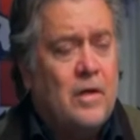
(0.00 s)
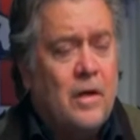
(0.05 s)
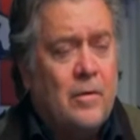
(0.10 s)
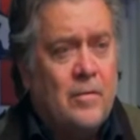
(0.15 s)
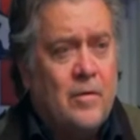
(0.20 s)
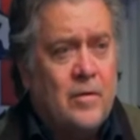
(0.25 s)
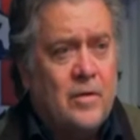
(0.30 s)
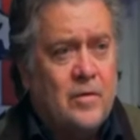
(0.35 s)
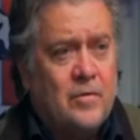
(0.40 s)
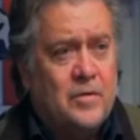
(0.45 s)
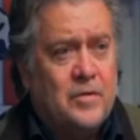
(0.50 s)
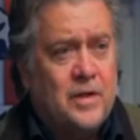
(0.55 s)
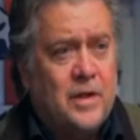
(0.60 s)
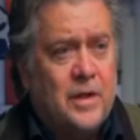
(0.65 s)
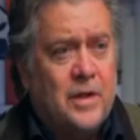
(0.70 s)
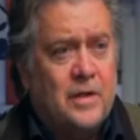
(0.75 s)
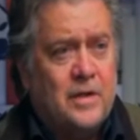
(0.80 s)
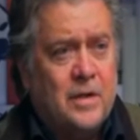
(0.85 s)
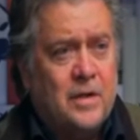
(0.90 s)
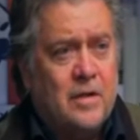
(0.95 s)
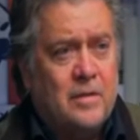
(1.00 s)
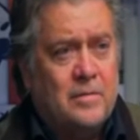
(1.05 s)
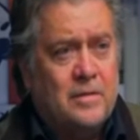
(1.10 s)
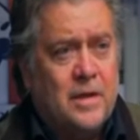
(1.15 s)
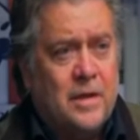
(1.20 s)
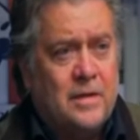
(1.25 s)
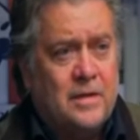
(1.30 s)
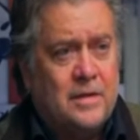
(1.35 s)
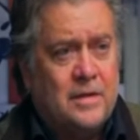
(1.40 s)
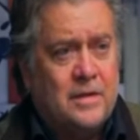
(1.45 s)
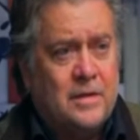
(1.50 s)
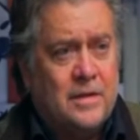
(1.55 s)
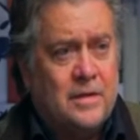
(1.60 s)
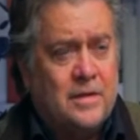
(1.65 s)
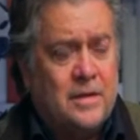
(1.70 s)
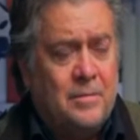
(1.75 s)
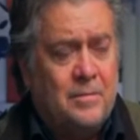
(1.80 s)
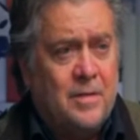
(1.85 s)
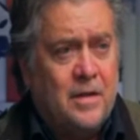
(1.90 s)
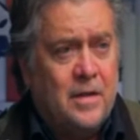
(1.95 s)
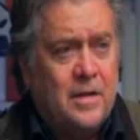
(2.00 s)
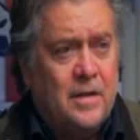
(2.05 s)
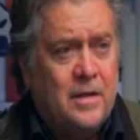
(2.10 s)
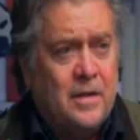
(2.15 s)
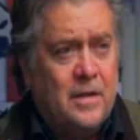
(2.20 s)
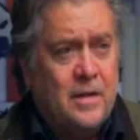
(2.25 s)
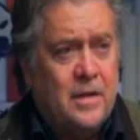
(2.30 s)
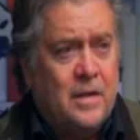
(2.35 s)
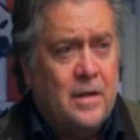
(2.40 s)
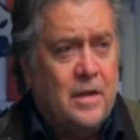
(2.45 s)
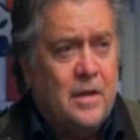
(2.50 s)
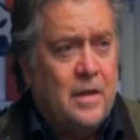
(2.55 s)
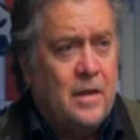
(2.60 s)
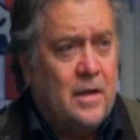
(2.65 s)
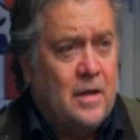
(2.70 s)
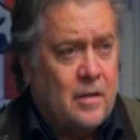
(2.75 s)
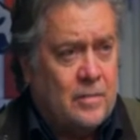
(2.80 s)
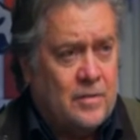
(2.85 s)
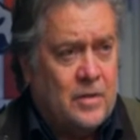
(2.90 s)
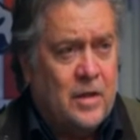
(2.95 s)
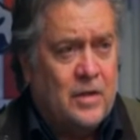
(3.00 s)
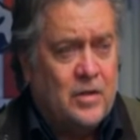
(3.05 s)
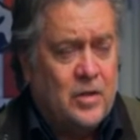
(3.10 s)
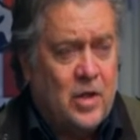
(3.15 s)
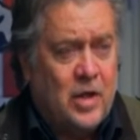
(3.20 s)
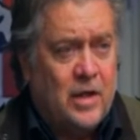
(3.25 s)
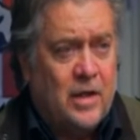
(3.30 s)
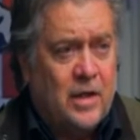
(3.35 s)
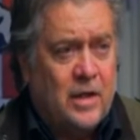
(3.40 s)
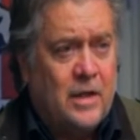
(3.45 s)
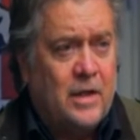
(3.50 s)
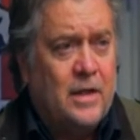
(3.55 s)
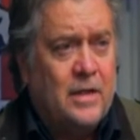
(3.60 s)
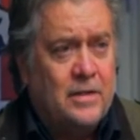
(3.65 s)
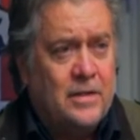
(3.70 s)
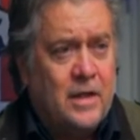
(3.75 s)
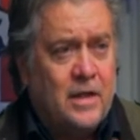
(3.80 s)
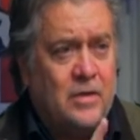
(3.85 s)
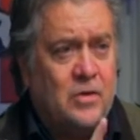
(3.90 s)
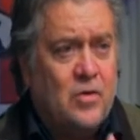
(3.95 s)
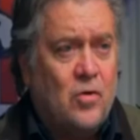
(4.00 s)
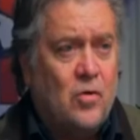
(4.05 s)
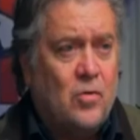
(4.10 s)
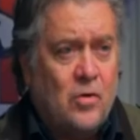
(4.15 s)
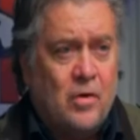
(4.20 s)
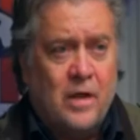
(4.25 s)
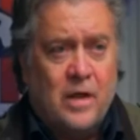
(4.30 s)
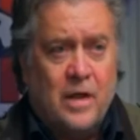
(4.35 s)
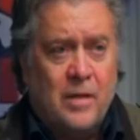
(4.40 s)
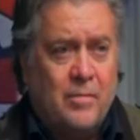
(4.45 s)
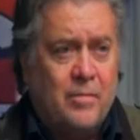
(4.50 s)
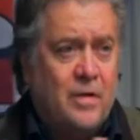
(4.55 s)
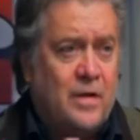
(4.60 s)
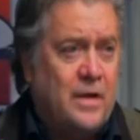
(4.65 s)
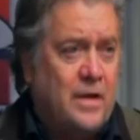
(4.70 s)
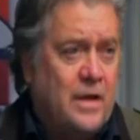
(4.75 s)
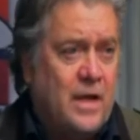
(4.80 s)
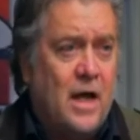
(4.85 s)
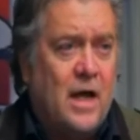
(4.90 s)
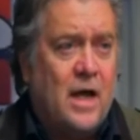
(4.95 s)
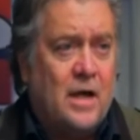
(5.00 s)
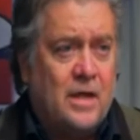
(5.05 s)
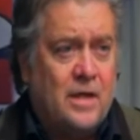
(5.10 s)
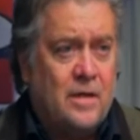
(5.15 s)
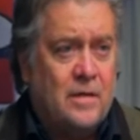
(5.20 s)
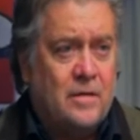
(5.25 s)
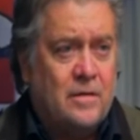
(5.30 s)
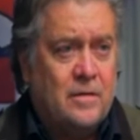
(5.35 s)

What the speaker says: number you're seeing that comes out of the CCP and comes out of China is a total and complete lie.